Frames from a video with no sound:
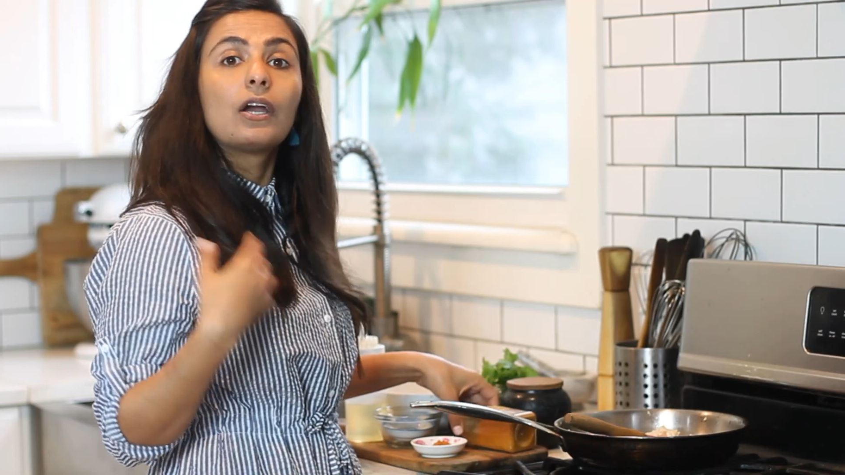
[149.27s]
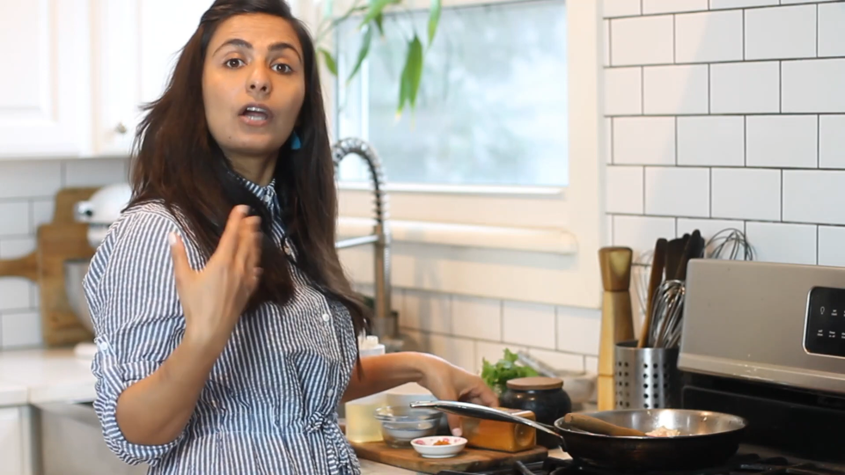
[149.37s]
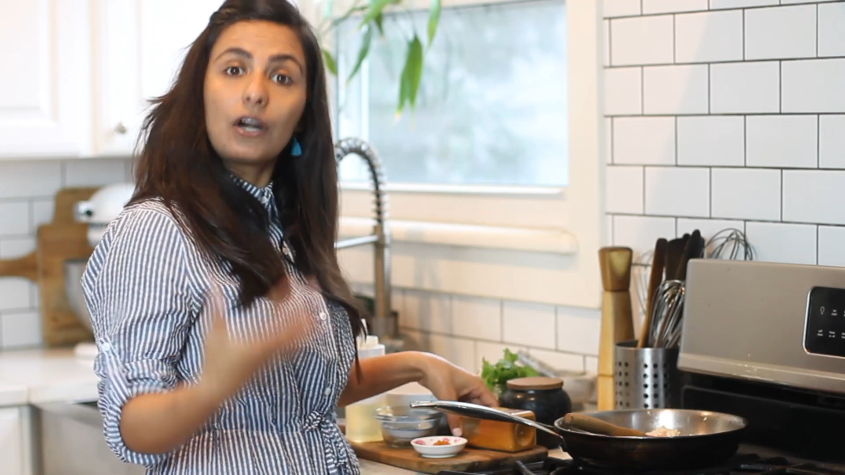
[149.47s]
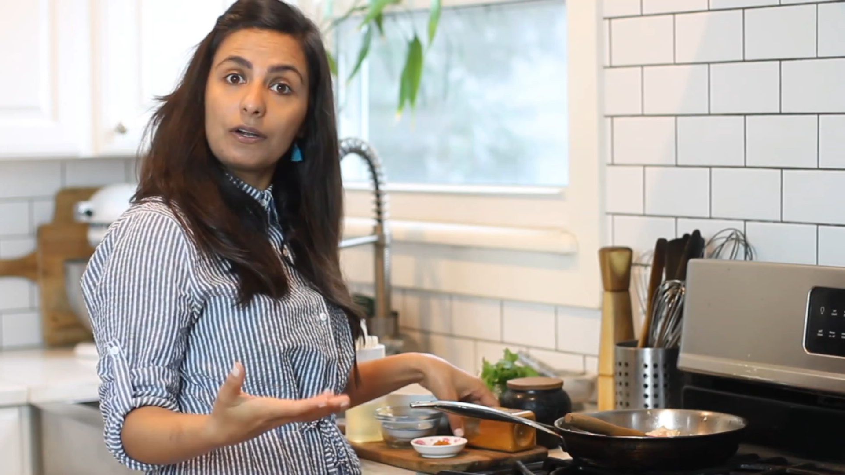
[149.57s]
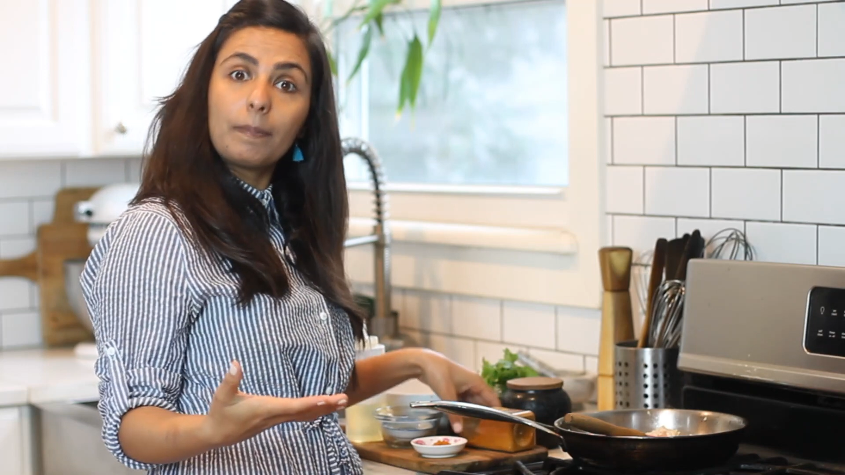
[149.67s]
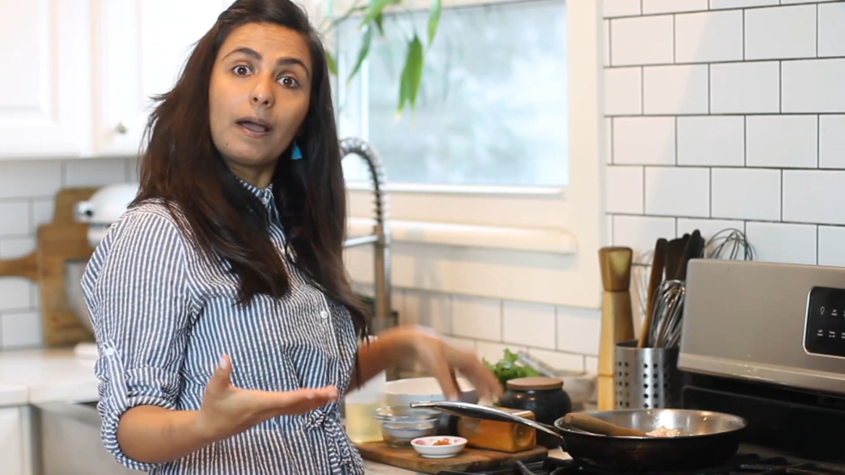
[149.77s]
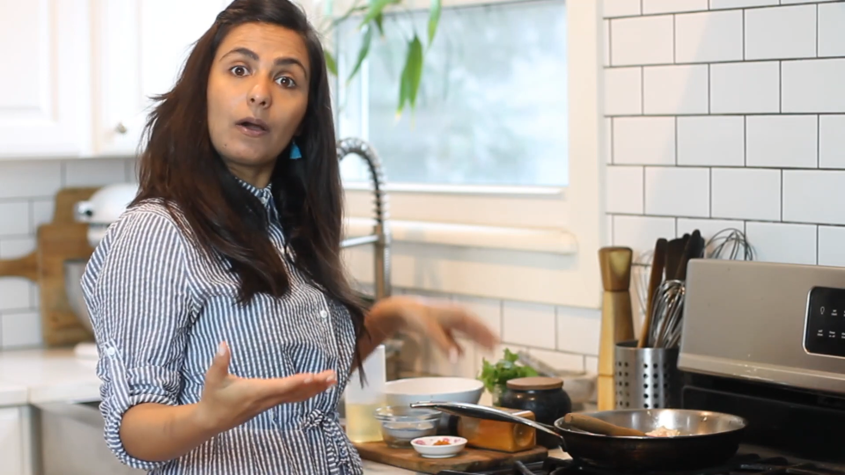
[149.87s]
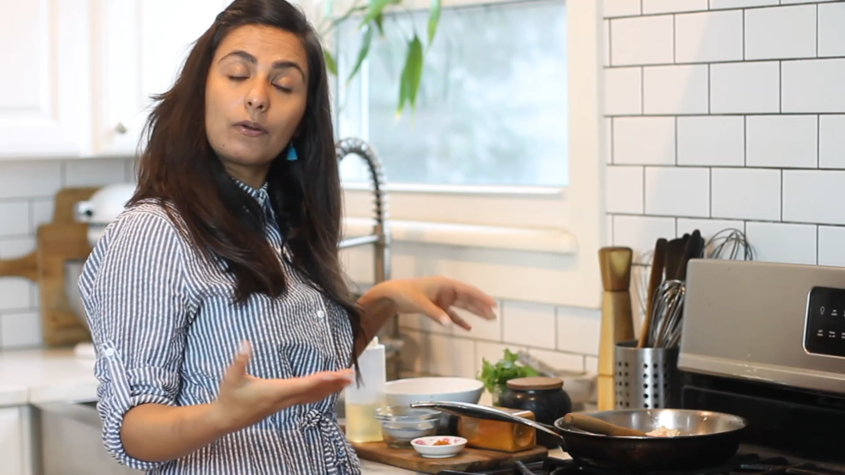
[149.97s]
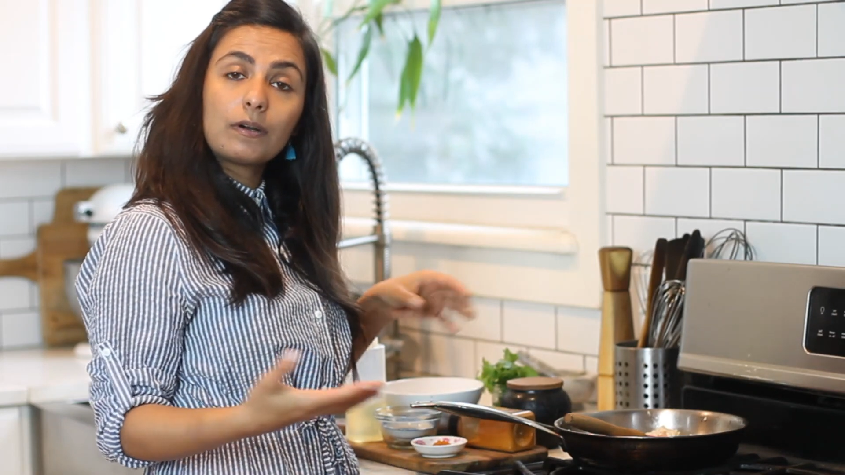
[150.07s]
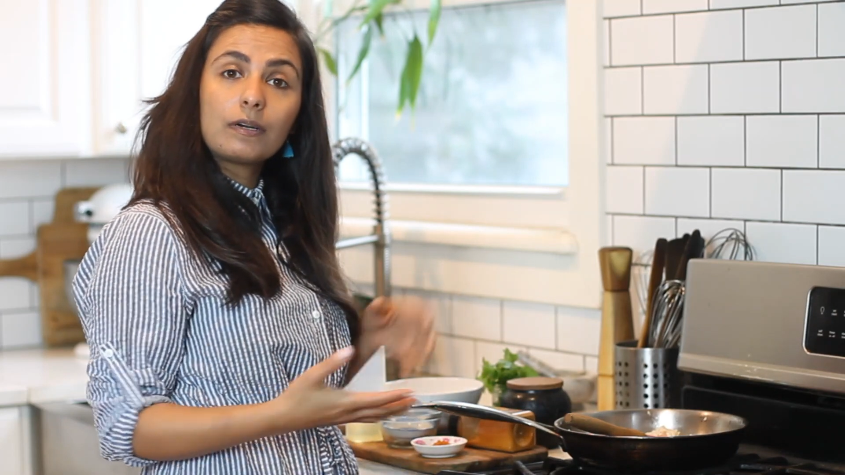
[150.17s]
curry
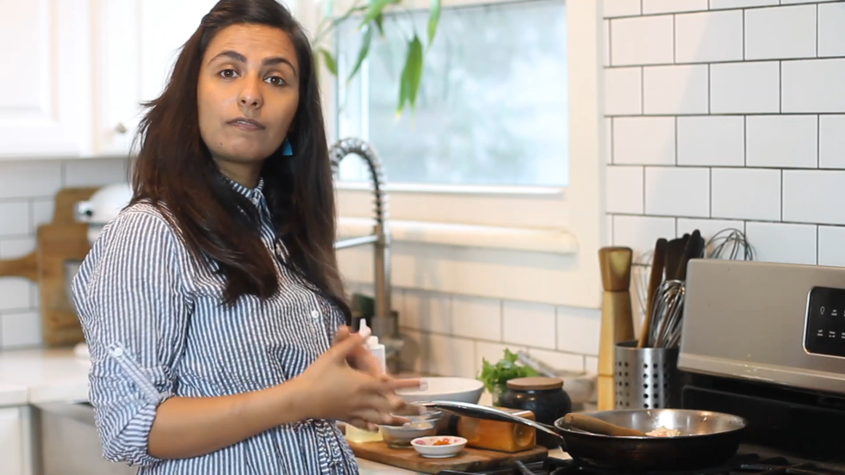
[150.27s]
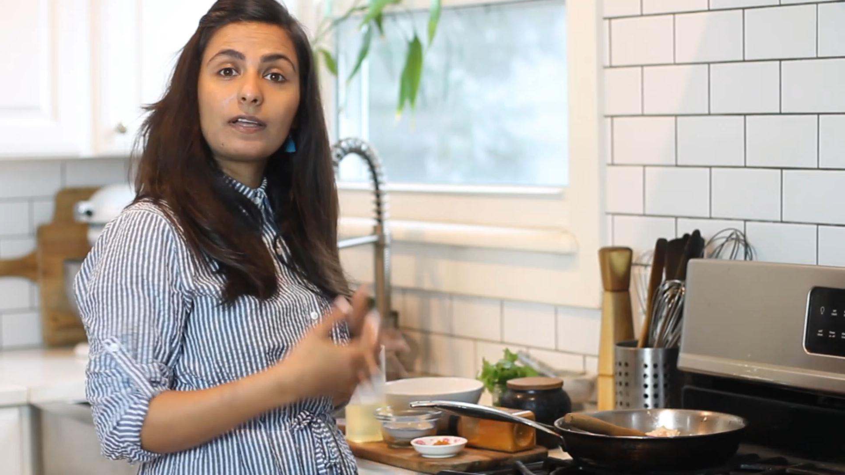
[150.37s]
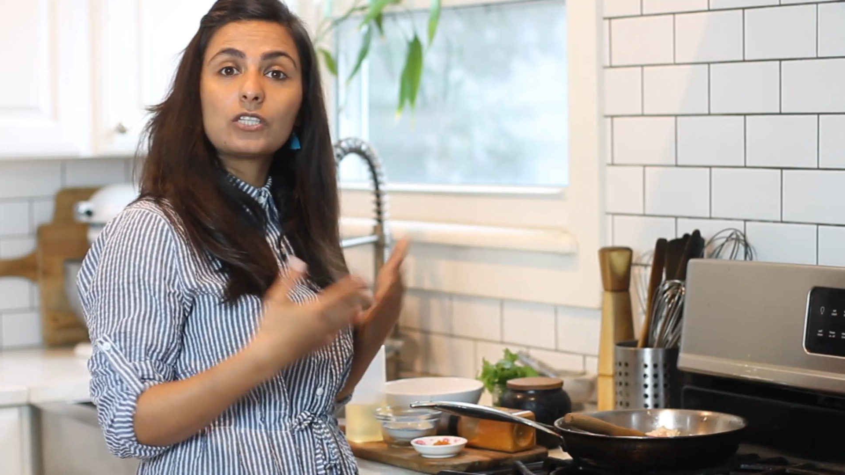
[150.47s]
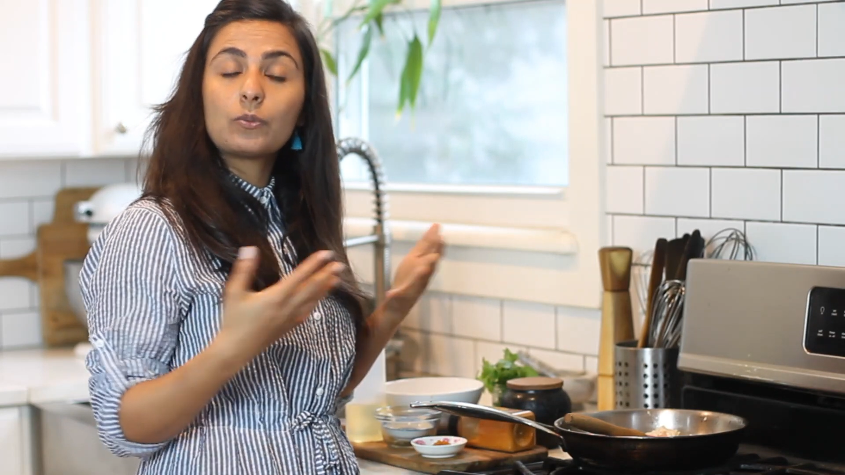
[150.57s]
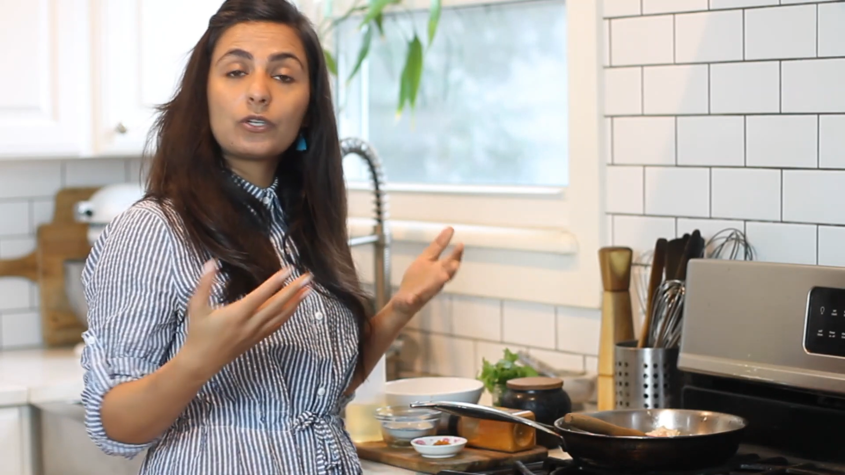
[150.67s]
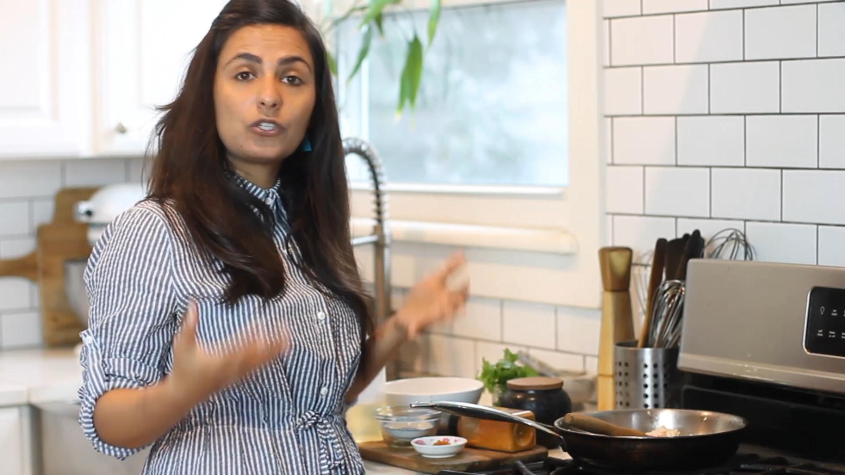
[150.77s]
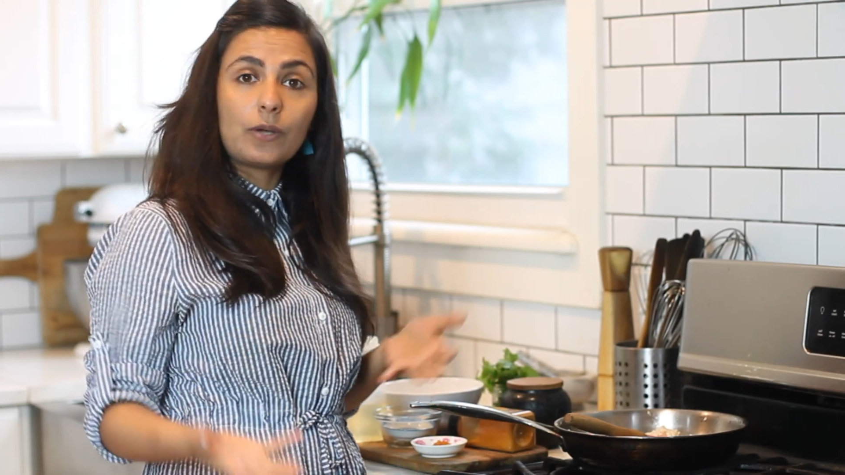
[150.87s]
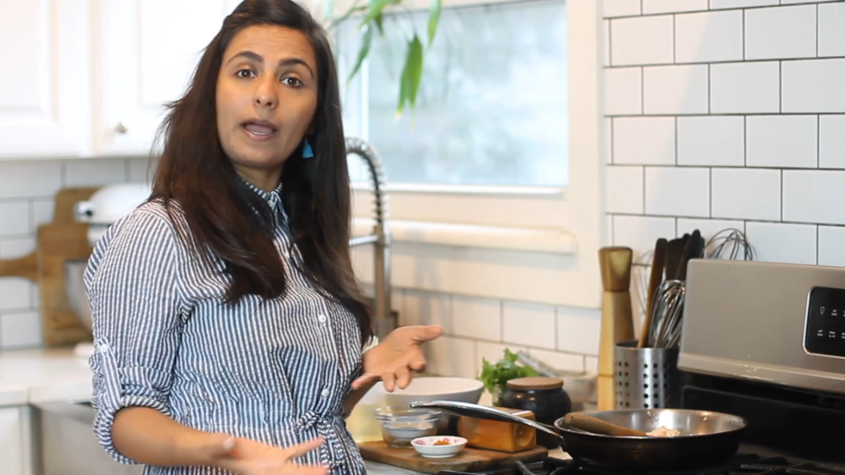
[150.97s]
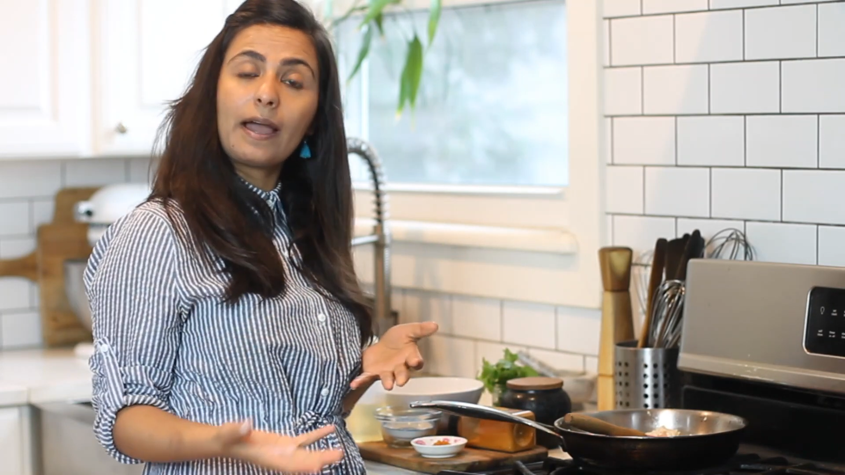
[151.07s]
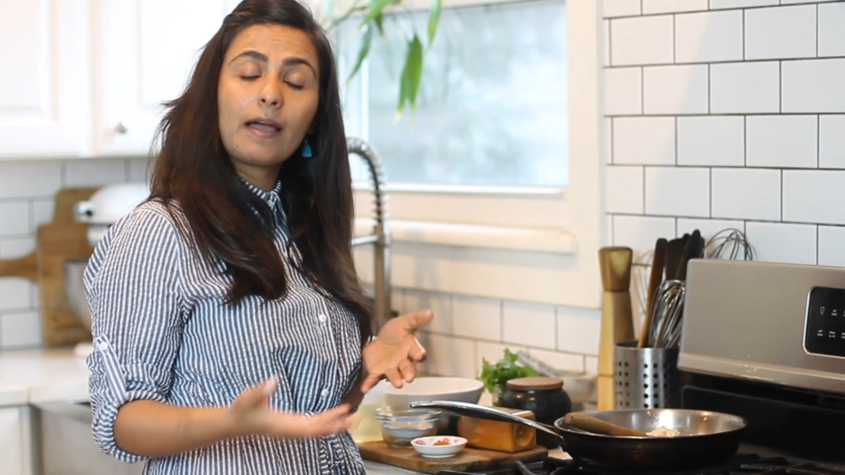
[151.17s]
powder if that's what you
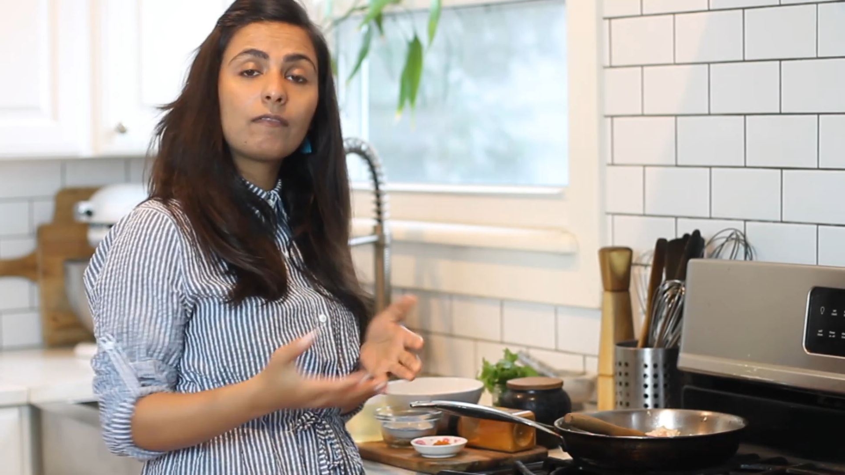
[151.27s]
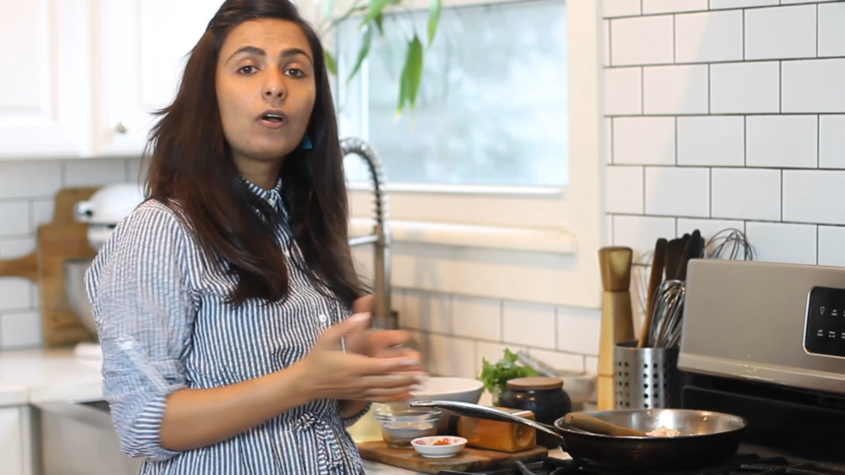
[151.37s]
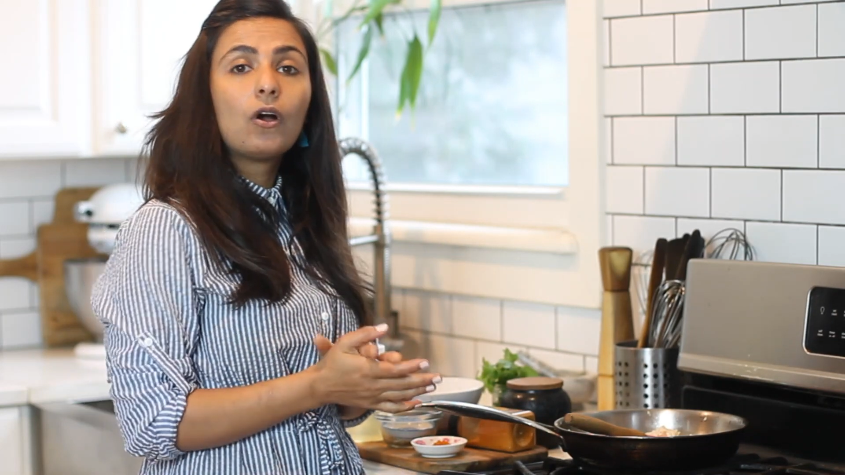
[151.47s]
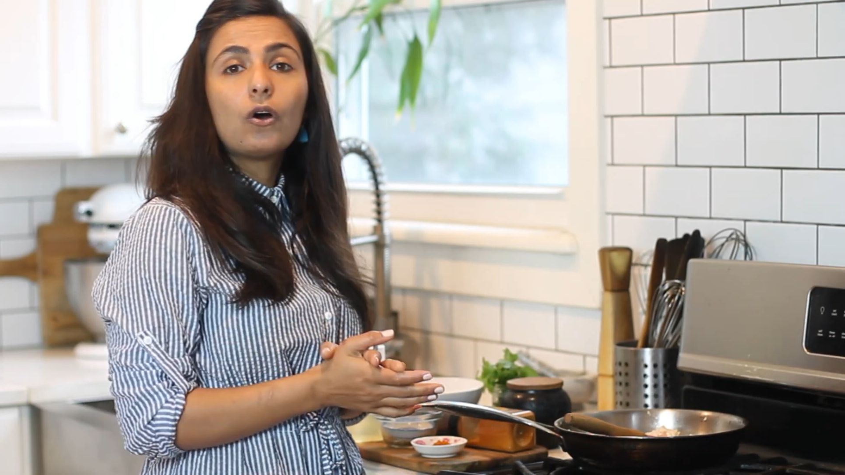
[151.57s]
have,